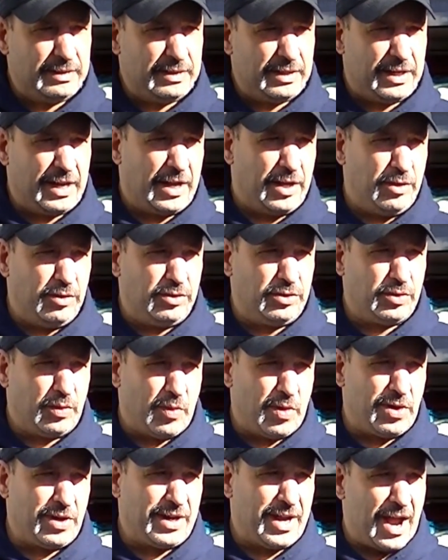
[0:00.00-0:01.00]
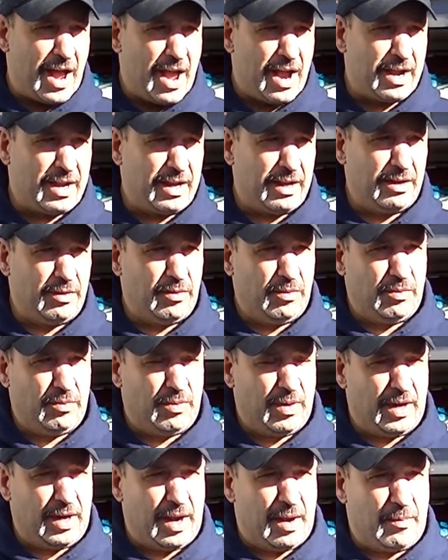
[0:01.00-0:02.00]
Can I use the word cock
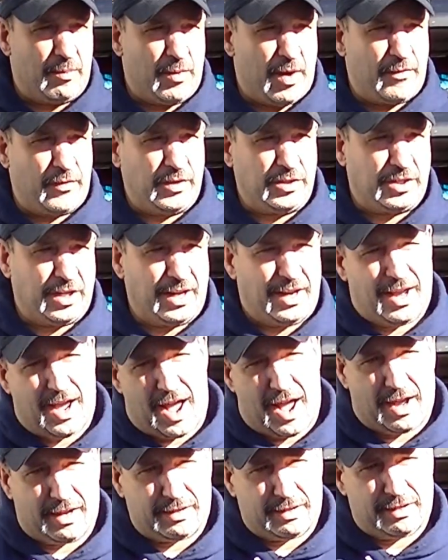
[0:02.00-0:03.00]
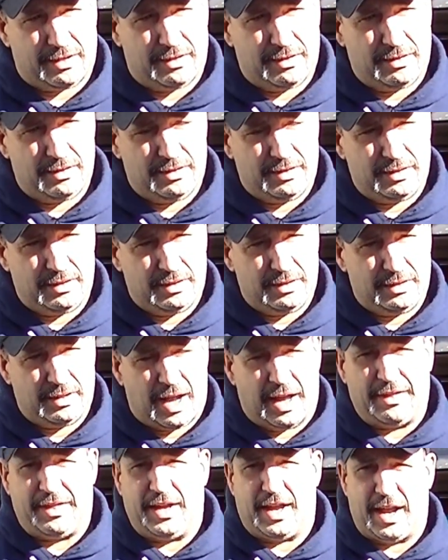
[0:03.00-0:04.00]
when I'm referencing cocked?
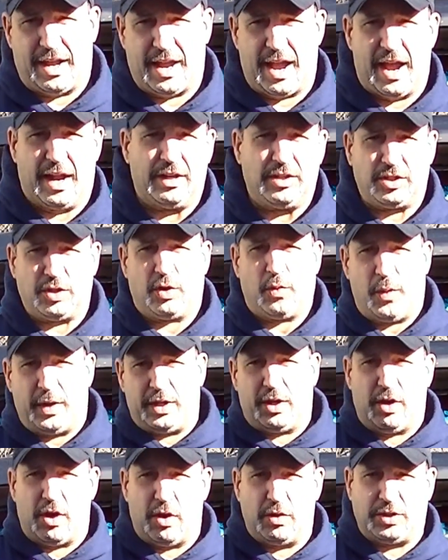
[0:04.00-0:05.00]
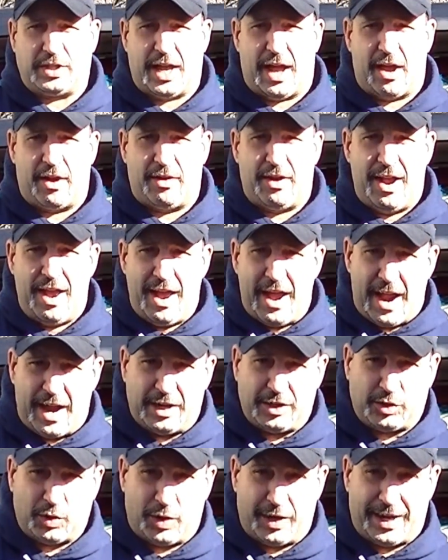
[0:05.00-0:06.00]
I think I can. So the window goes down and
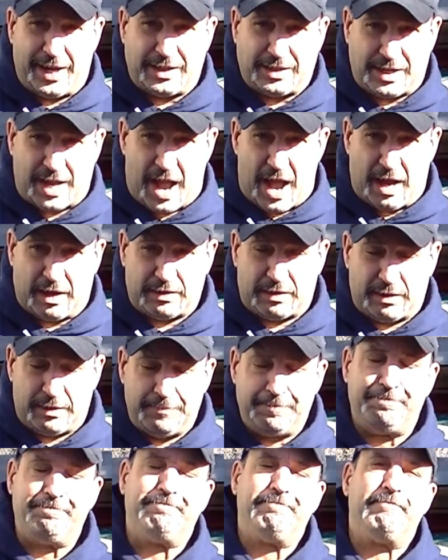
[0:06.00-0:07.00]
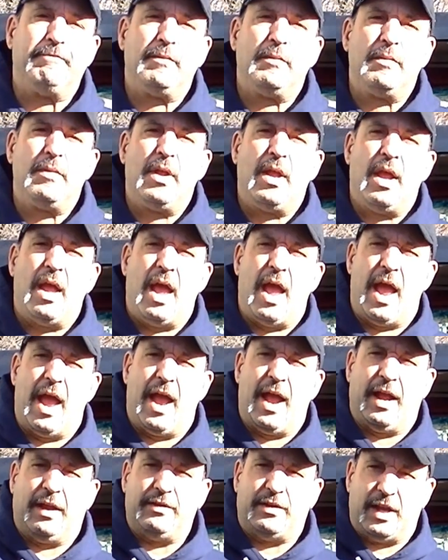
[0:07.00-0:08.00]
it sort of gets cocked.
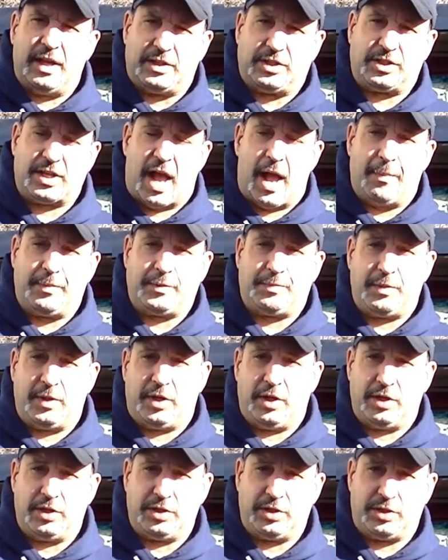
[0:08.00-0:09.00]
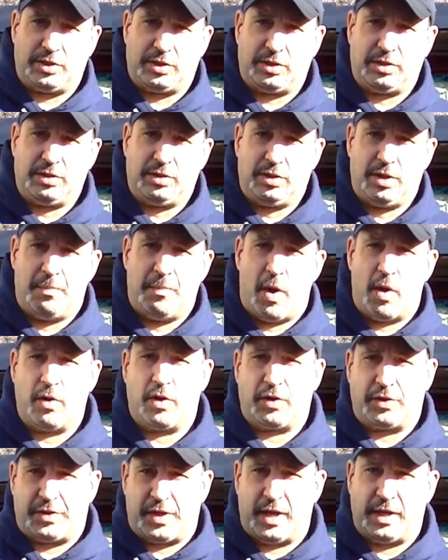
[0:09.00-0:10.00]
And it stops because the
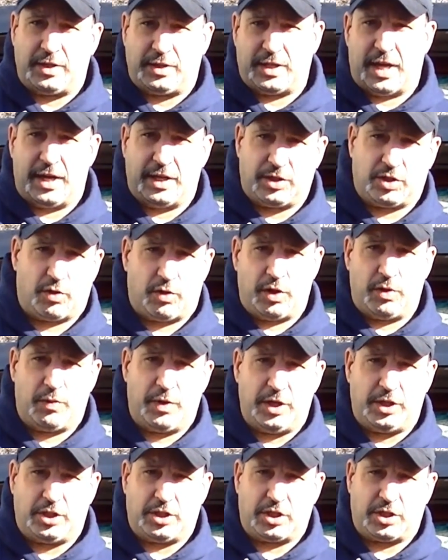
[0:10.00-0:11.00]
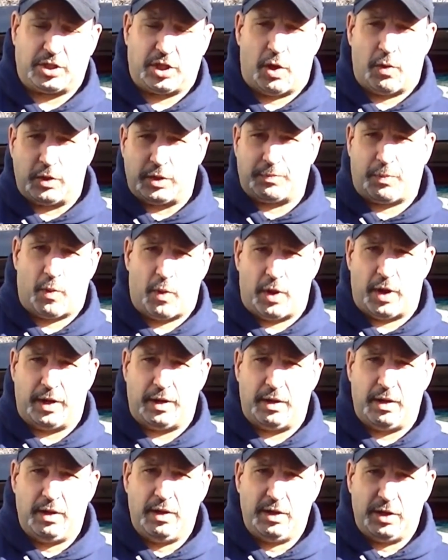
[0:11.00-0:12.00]
motor thinks that it's already reached its lowest point
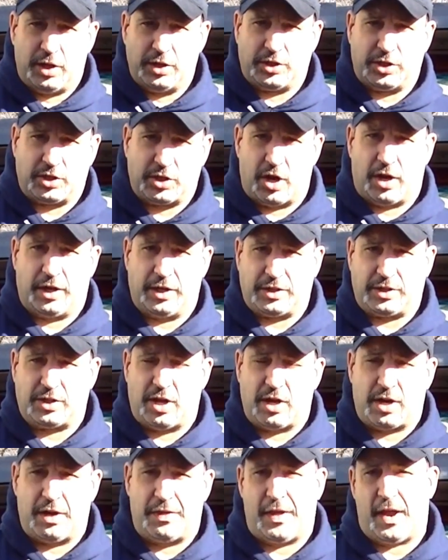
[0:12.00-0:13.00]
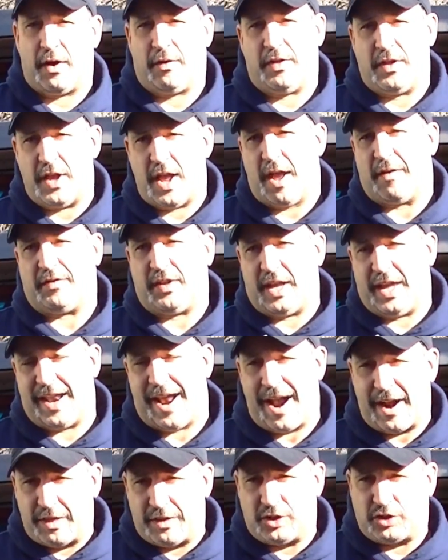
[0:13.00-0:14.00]
because it's kind of stuck in there and then you have to get
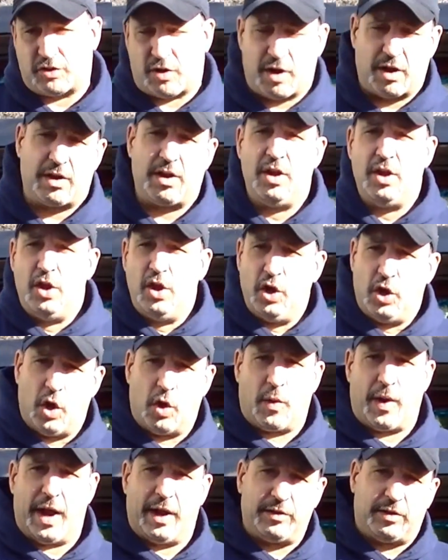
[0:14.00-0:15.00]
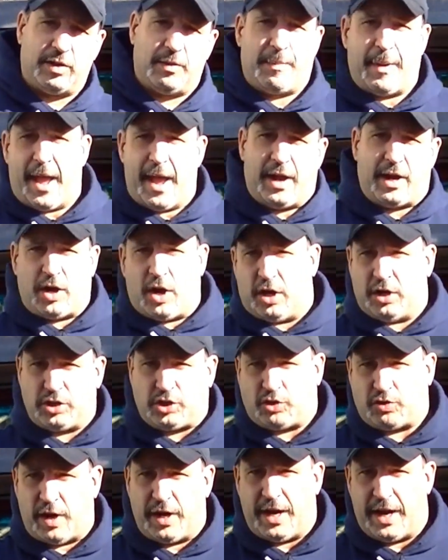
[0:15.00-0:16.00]
out of the truck, go around to the back, kind of
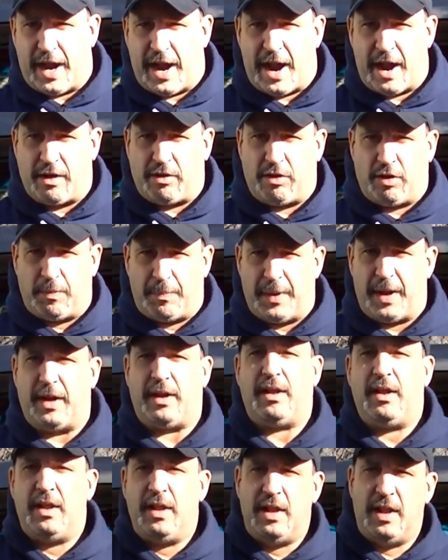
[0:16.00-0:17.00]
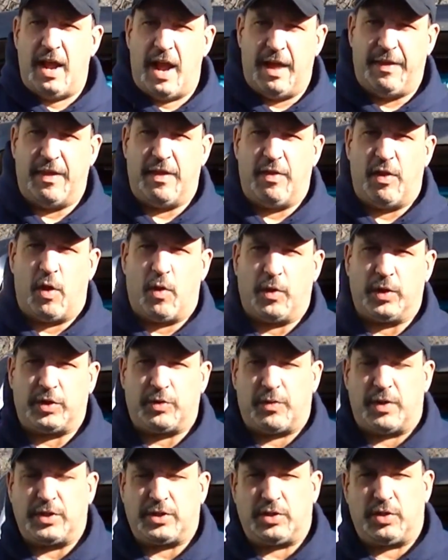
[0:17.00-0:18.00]
straighten it out a little bit, and then lower it the
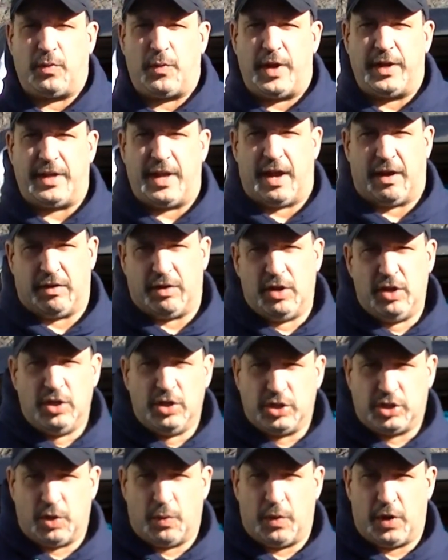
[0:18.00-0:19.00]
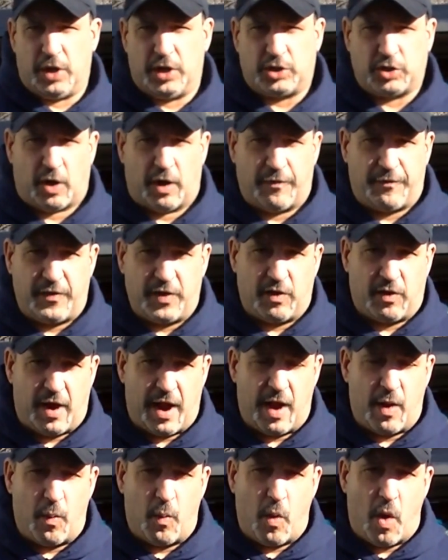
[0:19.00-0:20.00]
rest of the way down. So we're going to try to figure
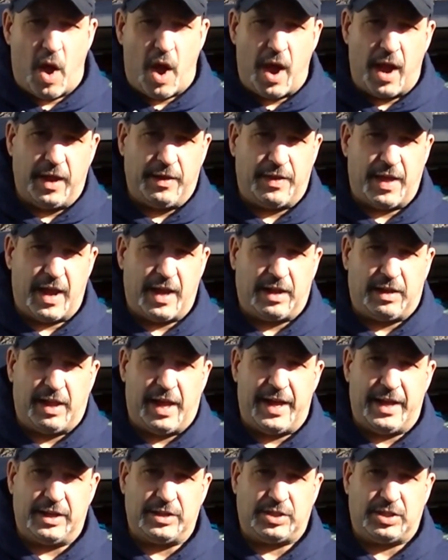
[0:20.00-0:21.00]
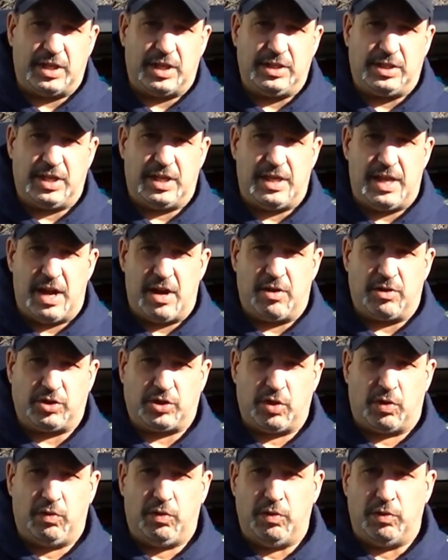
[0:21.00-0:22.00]
out why that glass is in there
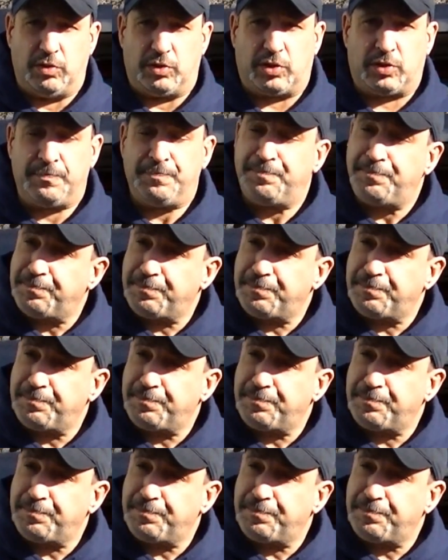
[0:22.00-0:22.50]
so loose.